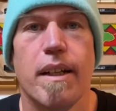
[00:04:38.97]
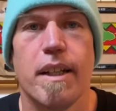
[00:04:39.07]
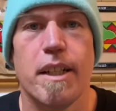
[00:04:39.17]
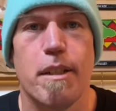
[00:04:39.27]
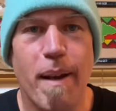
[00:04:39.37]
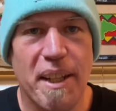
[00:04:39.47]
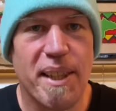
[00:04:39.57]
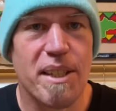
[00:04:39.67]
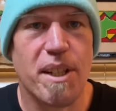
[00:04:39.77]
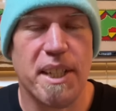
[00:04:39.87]
The main
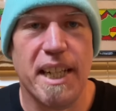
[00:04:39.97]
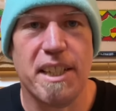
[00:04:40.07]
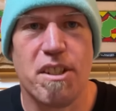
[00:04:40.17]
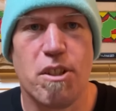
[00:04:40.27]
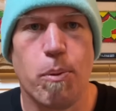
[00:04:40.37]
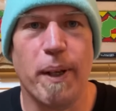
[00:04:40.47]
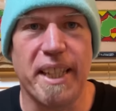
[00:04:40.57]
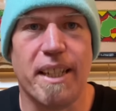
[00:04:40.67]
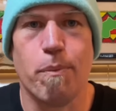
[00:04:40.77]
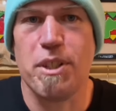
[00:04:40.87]
things I needed to
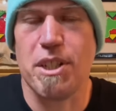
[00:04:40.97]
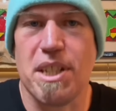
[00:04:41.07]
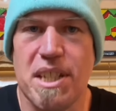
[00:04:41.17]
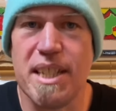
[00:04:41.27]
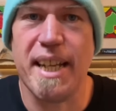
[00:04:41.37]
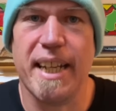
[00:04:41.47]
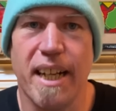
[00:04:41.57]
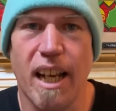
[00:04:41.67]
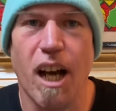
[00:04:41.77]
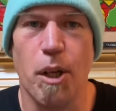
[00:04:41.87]
tweak was just staying
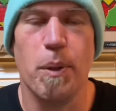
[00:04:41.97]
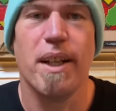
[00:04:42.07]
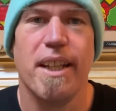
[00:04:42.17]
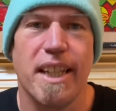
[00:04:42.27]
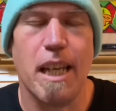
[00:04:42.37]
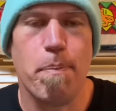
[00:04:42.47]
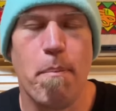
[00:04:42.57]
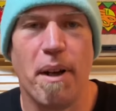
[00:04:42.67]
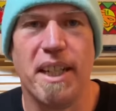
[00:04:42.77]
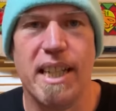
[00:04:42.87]
low, keeping
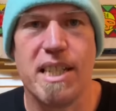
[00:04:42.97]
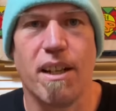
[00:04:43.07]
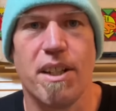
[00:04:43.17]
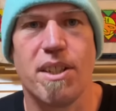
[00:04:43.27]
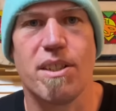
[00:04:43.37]
my knees nice and